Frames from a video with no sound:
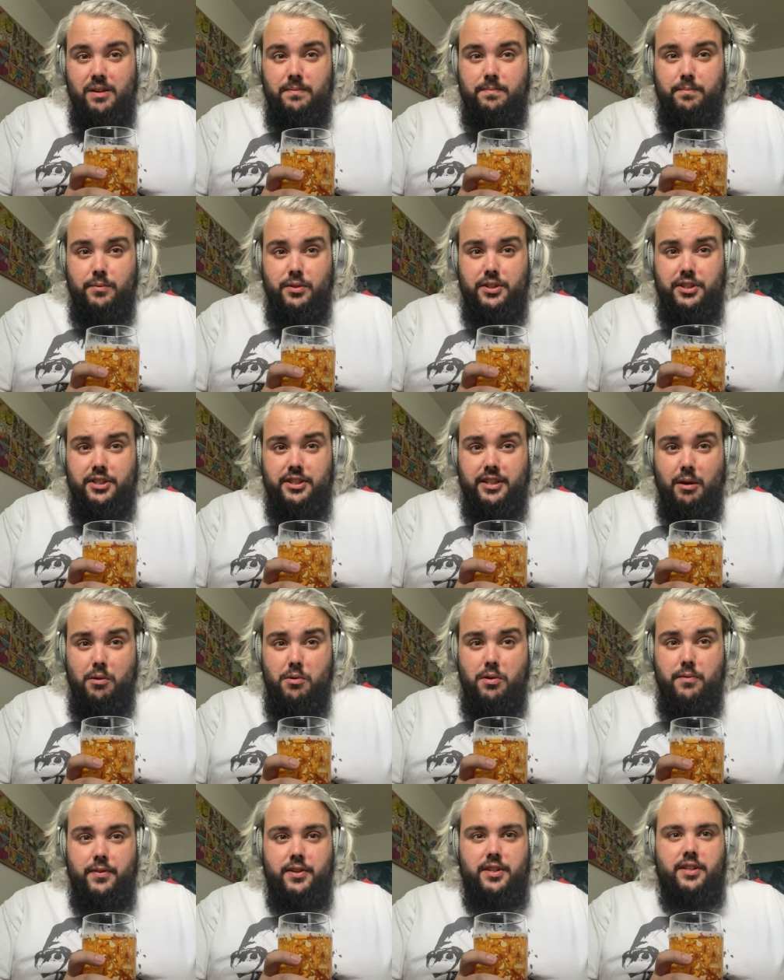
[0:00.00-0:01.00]
Much
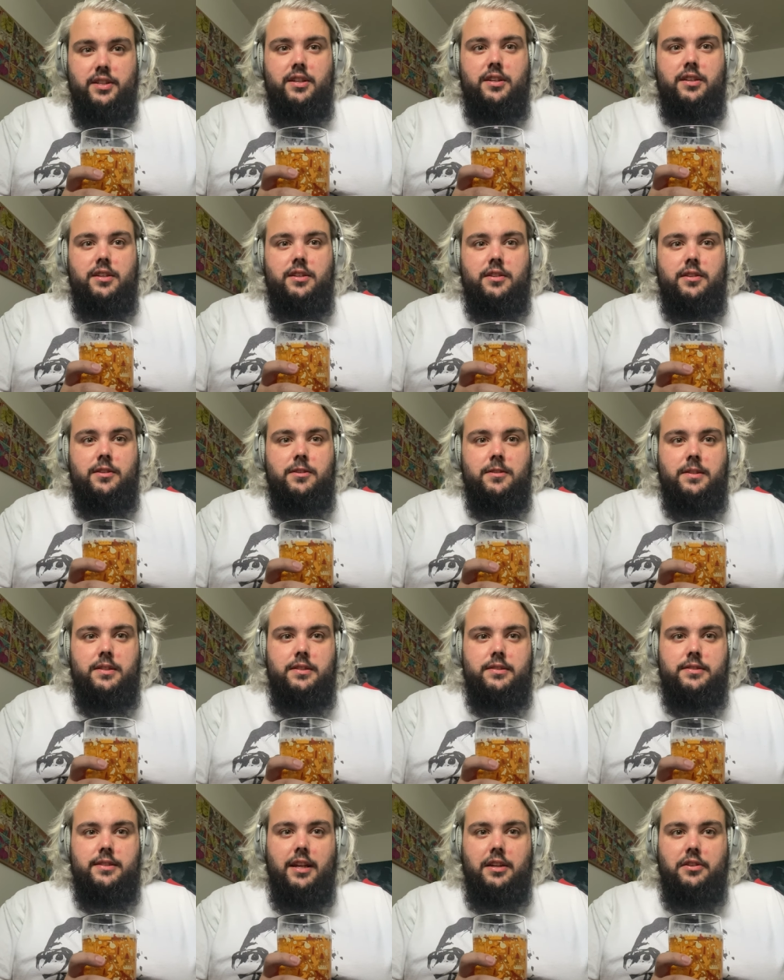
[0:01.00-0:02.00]
sourer than the
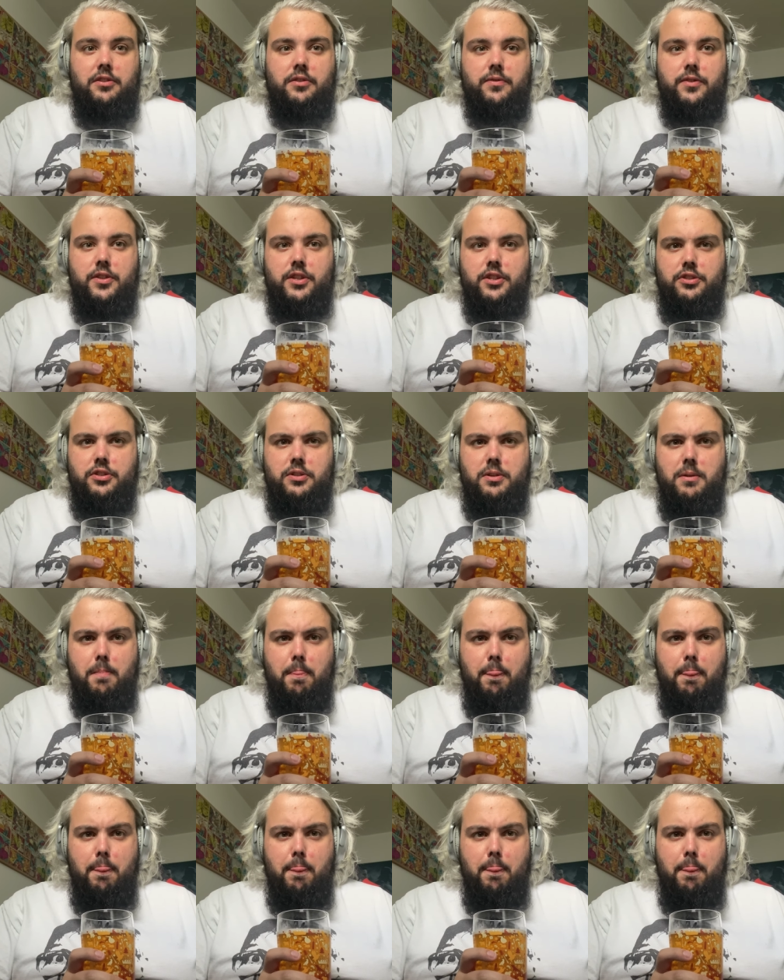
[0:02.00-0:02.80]
standard version